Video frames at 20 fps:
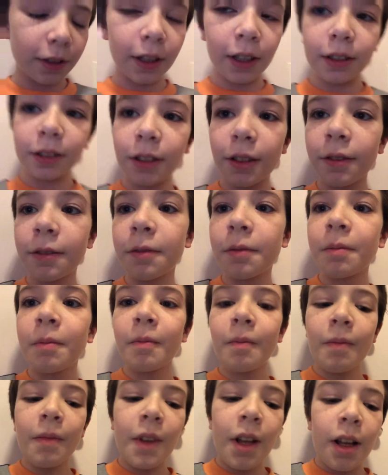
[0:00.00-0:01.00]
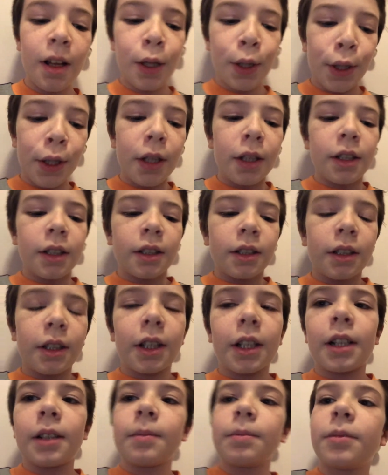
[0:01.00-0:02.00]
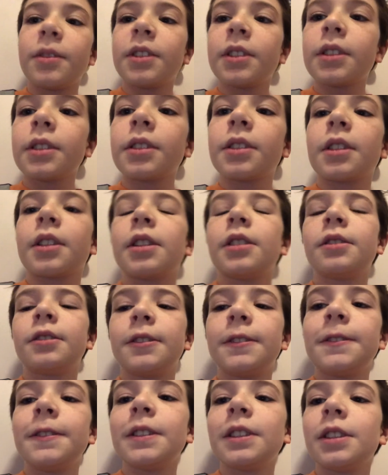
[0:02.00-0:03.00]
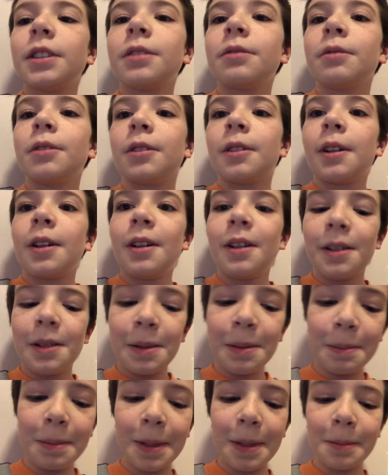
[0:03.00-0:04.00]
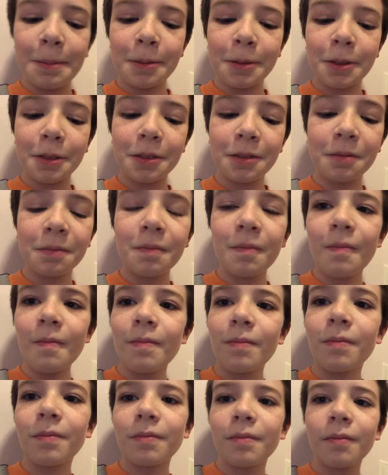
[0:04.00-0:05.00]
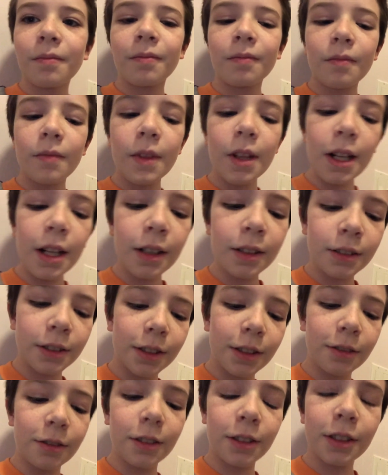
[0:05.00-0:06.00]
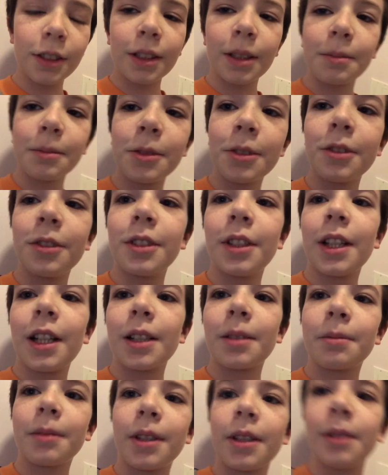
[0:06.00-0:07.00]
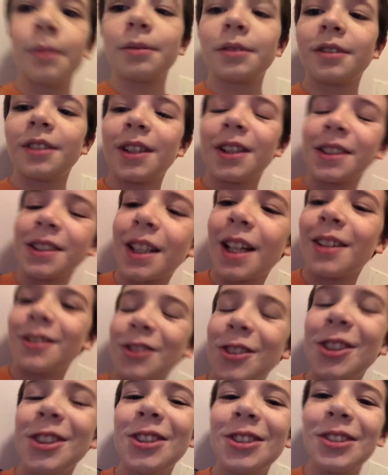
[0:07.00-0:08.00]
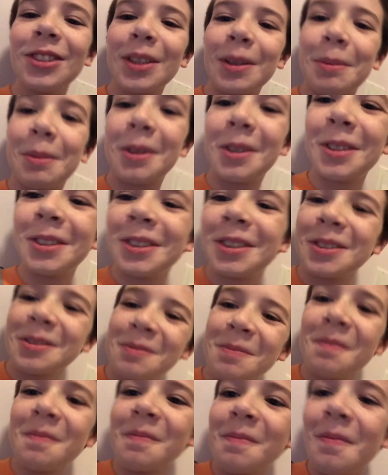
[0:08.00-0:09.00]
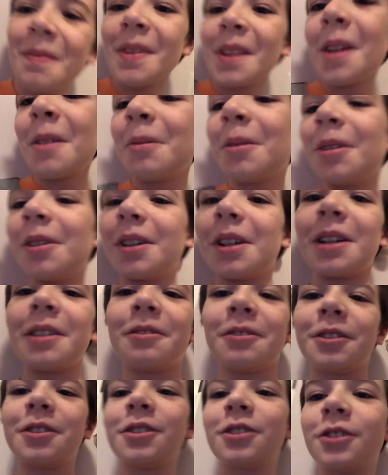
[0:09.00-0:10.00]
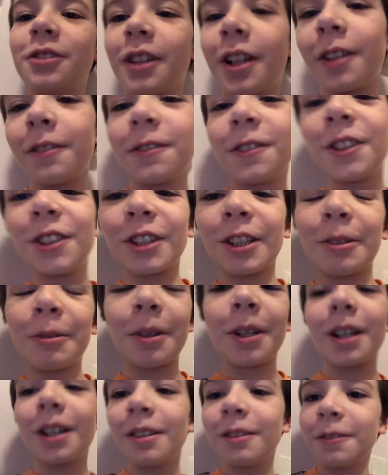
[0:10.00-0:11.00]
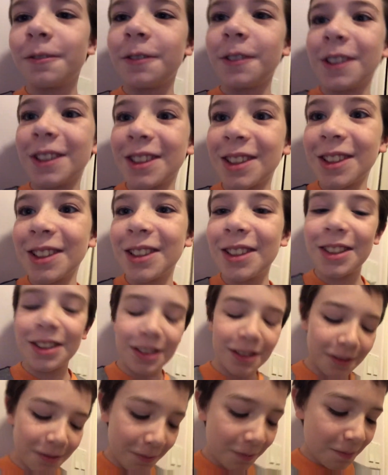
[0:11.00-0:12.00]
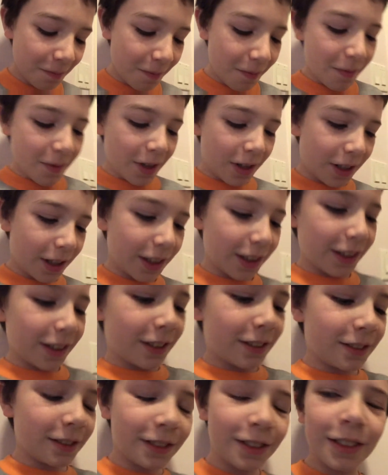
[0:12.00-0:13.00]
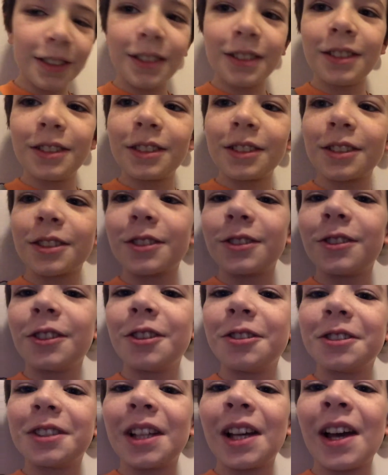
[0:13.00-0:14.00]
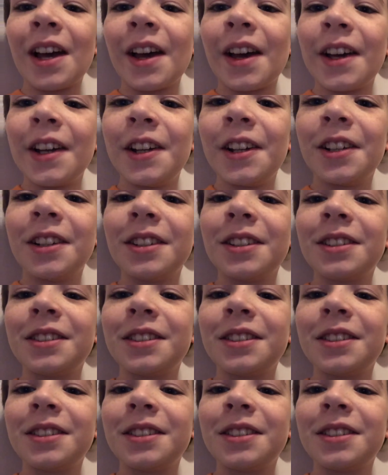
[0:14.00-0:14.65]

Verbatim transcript: and that stuff, uh, brings us to kill fish, well, people stealing gems or attacked by opponents. I've really enjoyed that part. Well, everyone's trying to figure out what kind of fish it is. Uh, I like seeing just crow's head